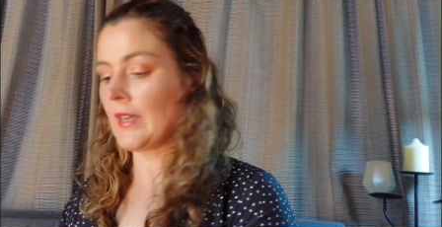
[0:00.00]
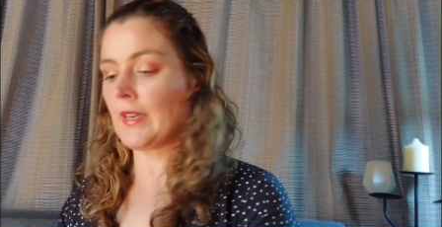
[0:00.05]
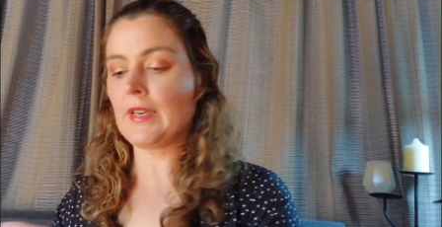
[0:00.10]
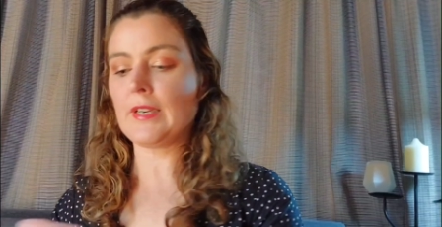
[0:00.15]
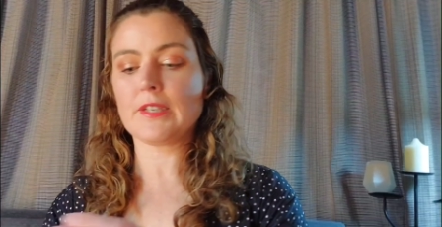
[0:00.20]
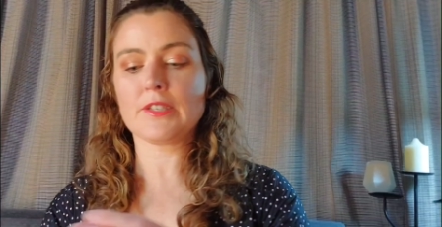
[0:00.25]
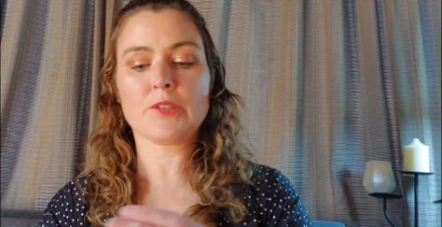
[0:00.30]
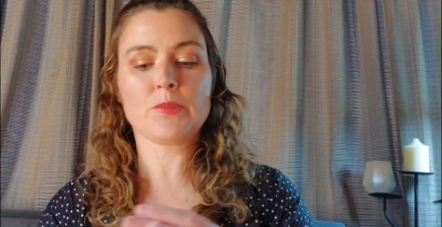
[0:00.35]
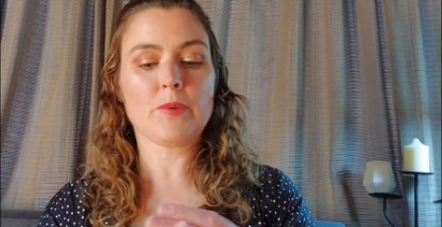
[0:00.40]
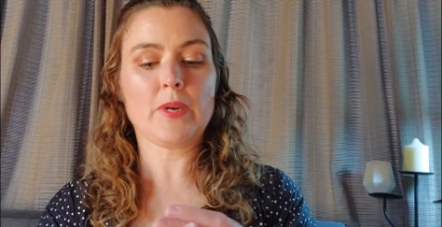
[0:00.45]

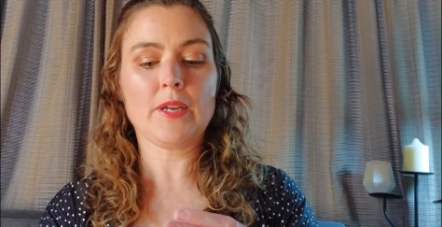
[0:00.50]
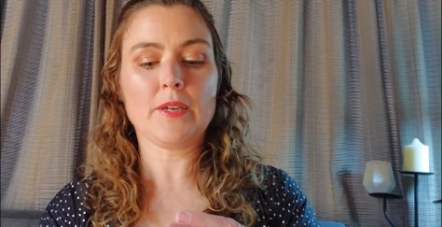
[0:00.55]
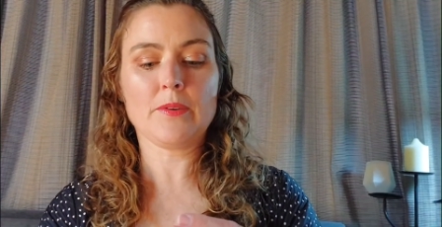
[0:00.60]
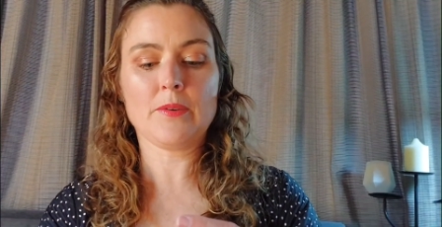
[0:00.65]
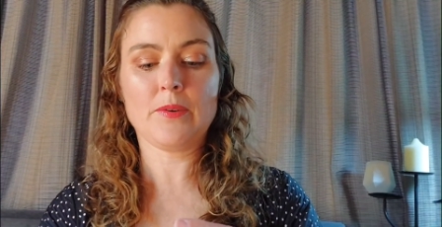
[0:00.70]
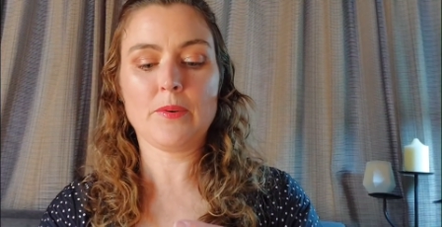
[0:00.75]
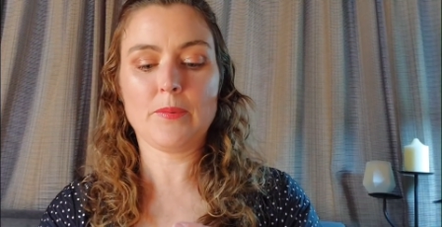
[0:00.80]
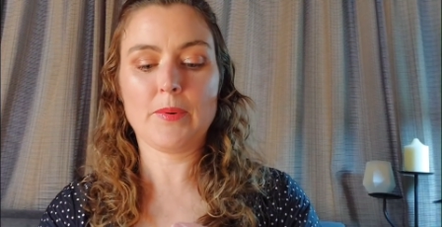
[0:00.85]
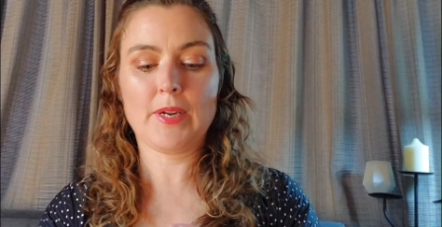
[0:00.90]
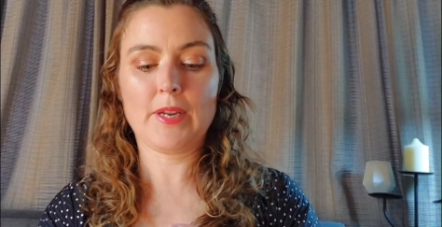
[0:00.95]
Next
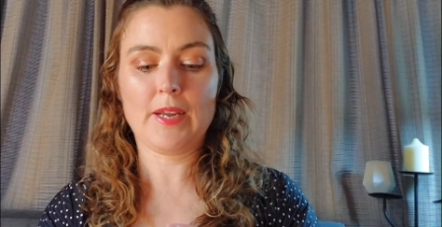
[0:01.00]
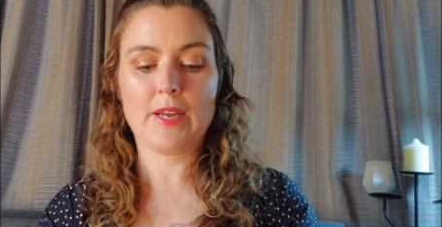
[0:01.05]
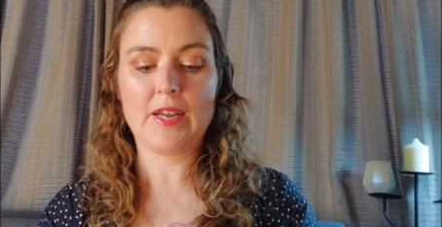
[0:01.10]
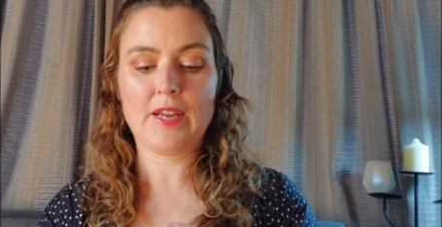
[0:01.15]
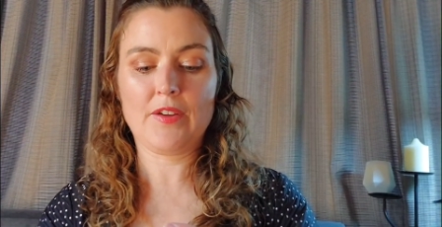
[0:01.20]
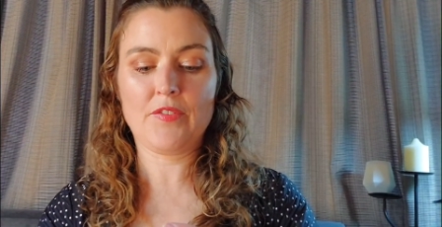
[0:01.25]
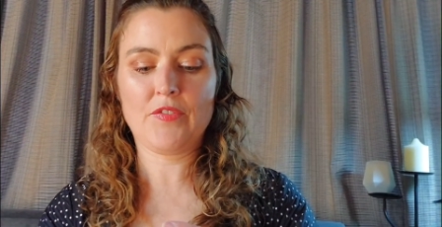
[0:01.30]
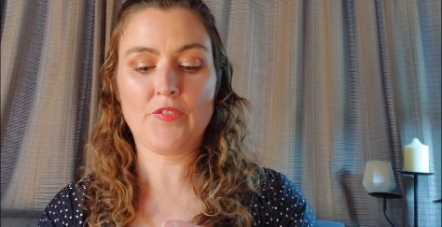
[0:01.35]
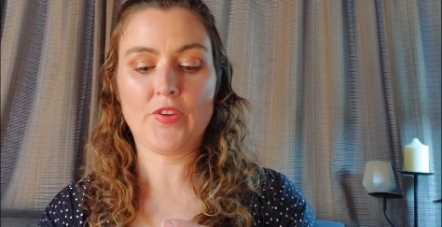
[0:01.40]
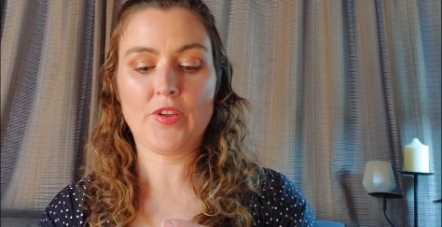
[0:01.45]
one, we
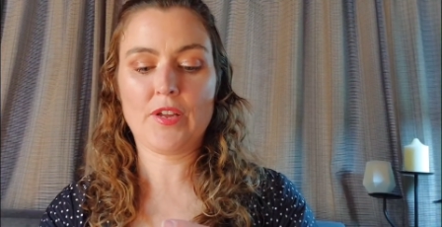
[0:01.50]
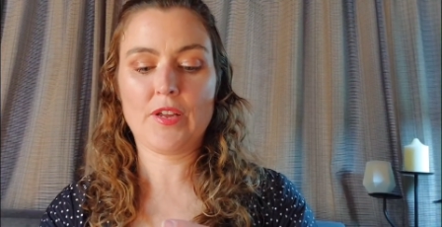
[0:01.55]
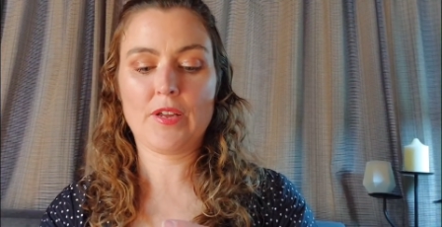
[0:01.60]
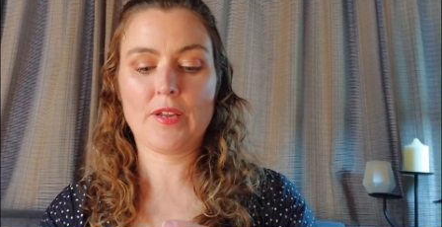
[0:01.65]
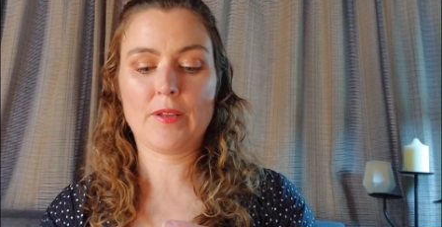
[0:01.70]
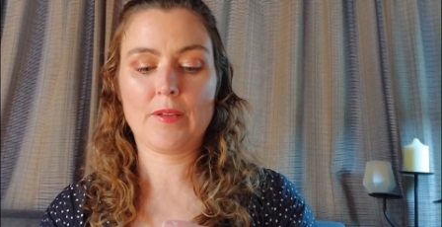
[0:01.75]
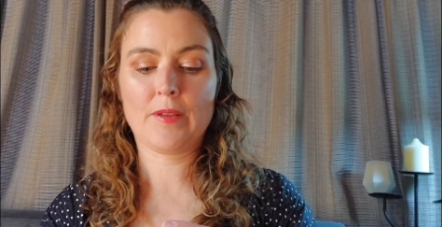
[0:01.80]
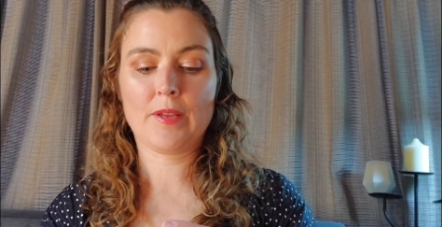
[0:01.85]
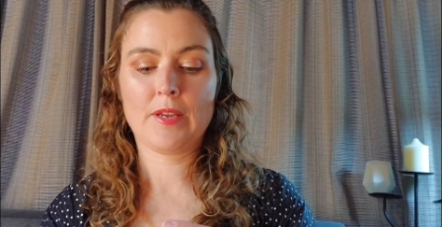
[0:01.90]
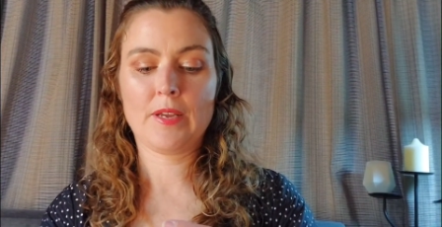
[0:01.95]
have
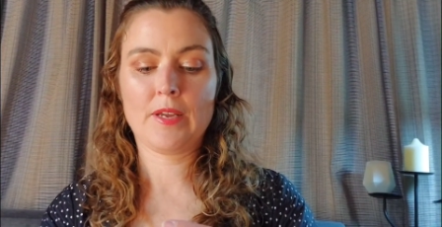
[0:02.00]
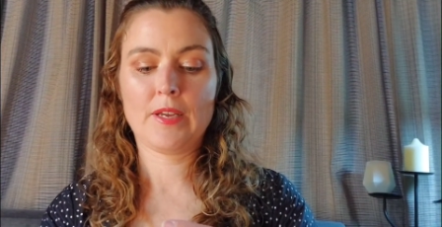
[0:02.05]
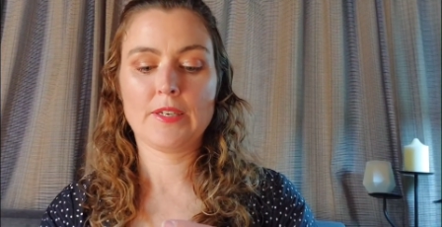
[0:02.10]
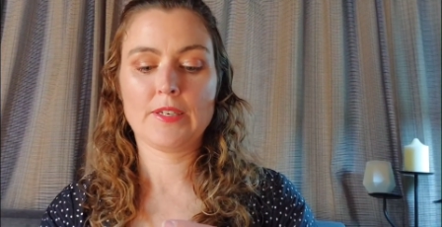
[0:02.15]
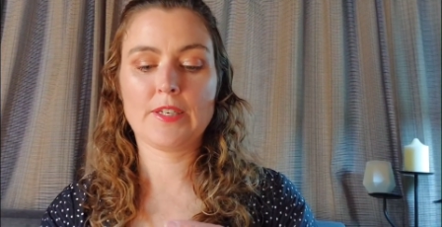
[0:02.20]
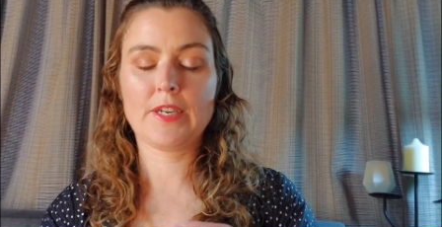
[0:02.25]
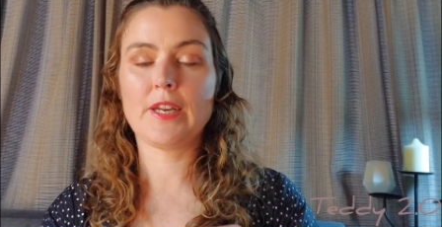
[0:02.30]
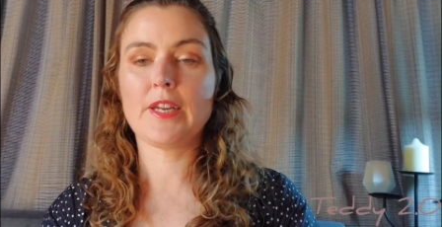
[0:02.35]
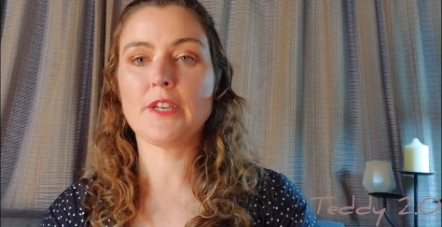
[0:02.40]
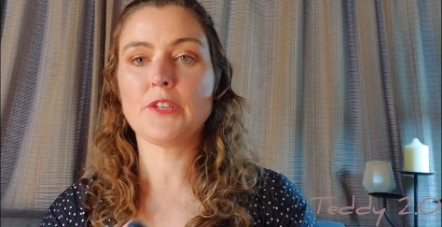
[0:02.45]

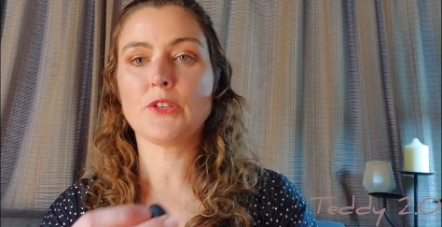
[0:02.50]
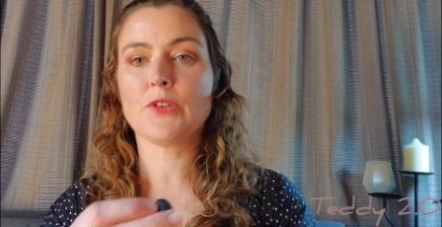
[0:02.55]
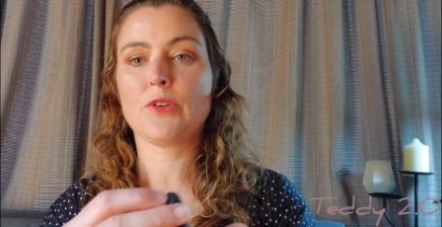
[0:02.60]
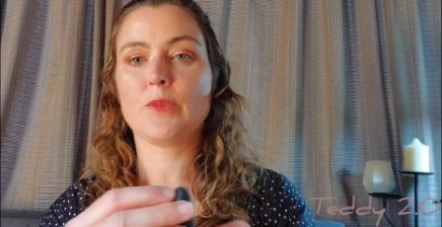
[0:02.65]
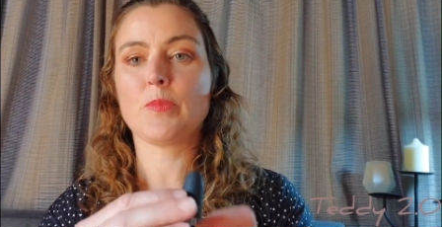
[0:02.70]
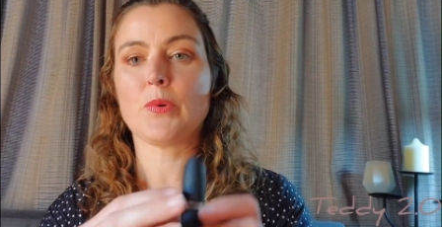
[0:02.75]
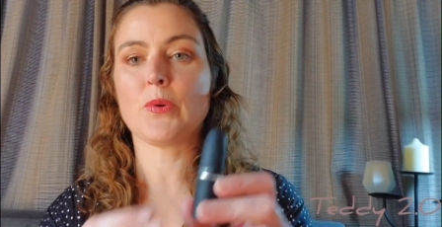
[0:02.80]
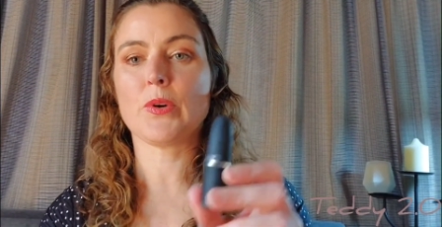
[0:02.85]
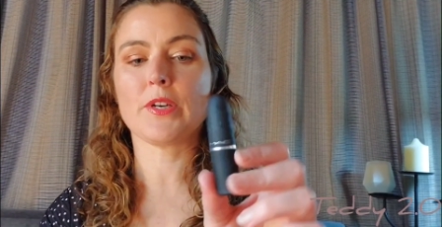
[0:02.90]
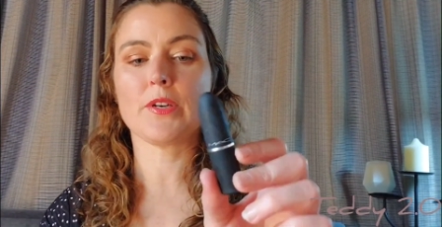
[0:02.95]
Teddy
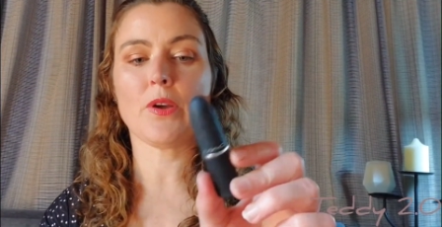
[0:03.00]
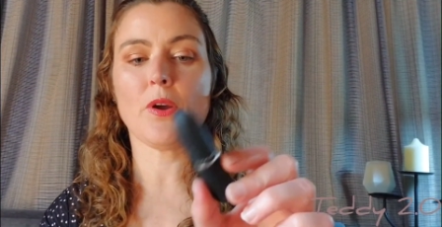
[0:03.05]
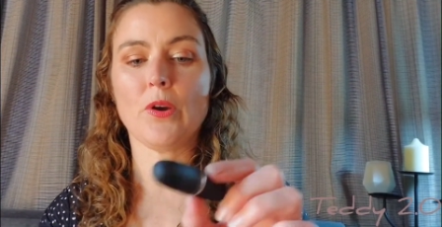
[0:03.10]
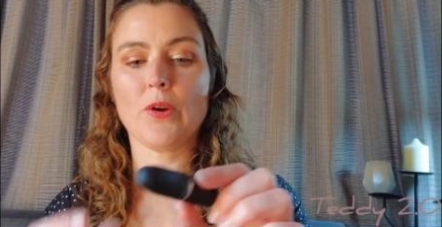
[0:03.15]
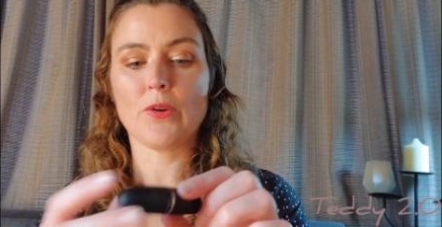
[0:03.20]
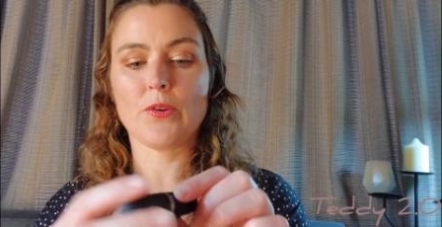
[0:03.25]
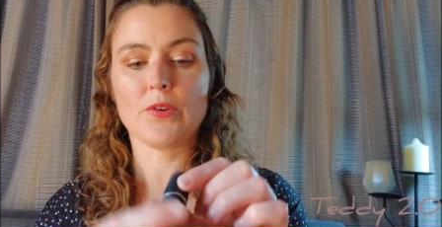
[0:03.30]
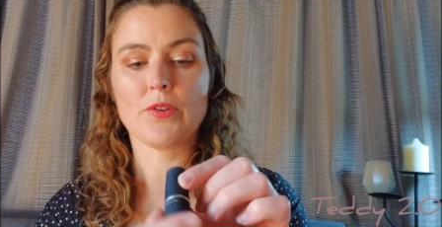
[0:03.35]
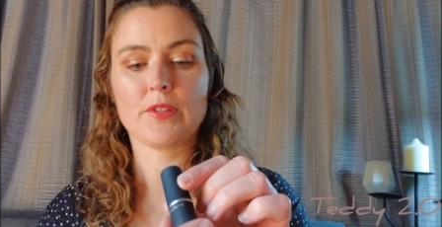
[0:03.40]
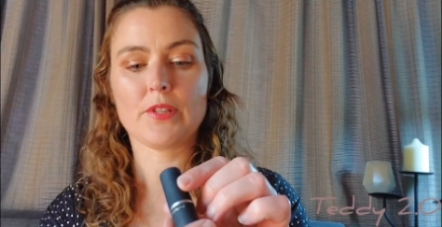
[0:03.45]

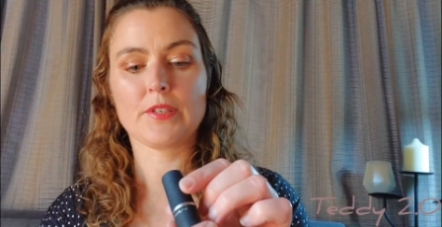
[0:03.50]
2.0.